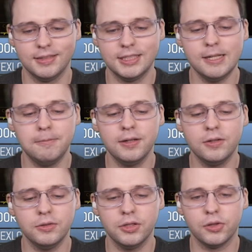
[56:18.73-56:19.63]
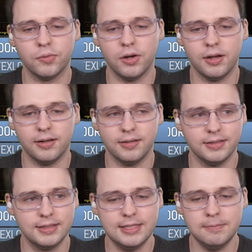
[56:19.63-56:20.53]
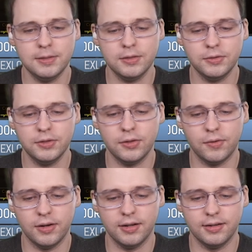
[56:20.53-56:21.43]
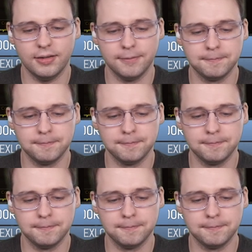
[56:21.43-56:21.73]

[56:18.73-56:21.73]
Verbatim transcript: Typical Thrall. Typical Thrall.